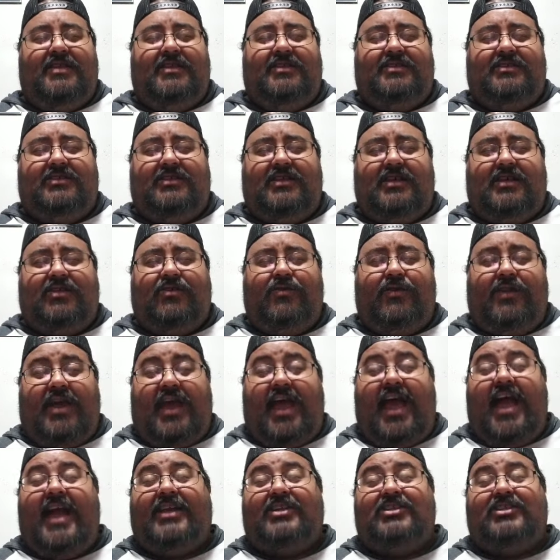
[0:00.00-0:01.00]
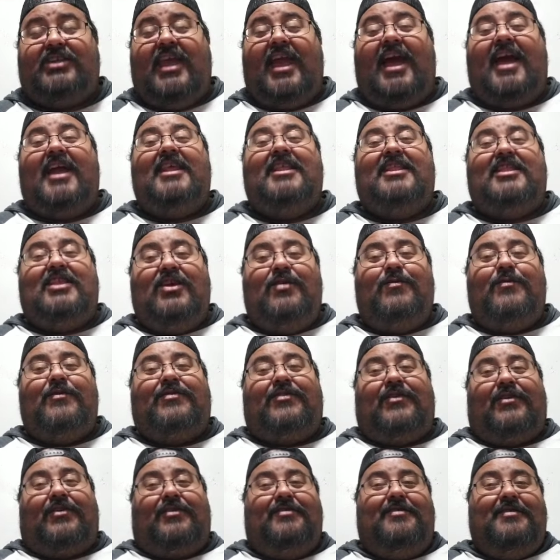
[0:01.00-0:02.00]
Sakura, actually had to deal
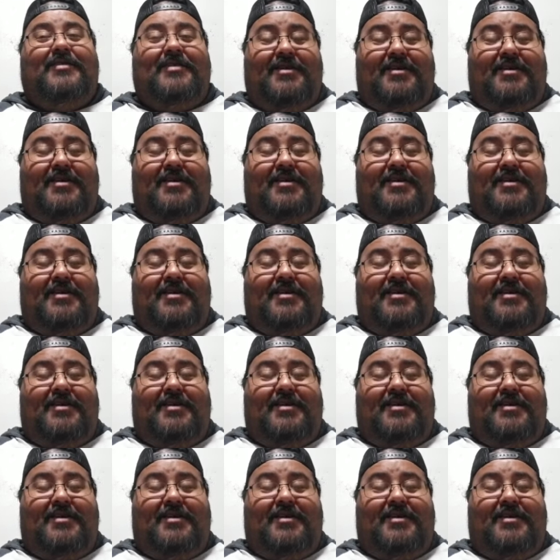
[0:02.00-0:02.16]
with her.